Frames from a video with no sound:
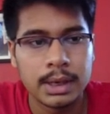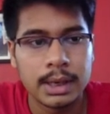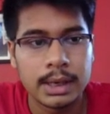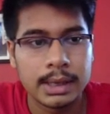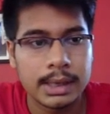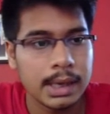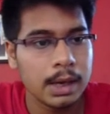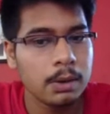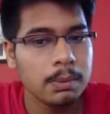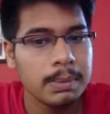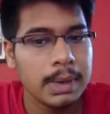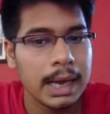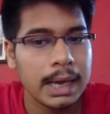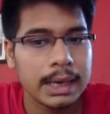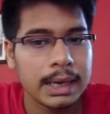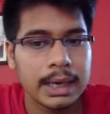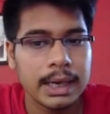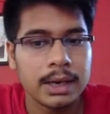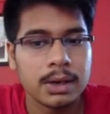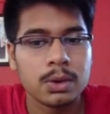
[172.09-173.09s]
Now
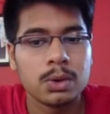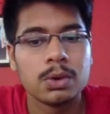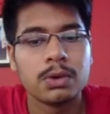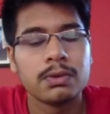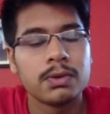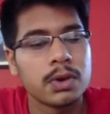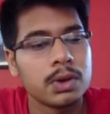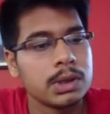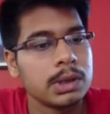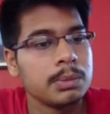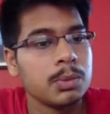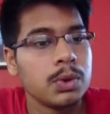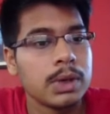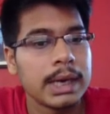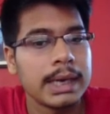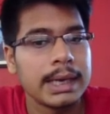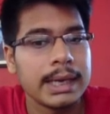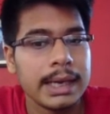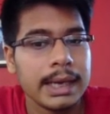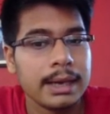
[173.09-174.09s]
black can go for the move
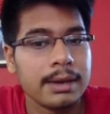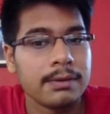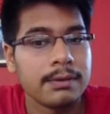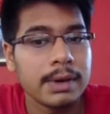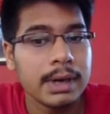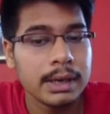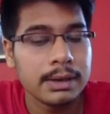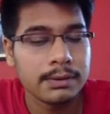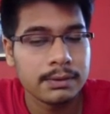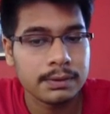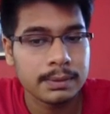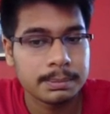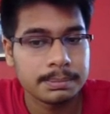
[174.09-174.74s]
knight a5.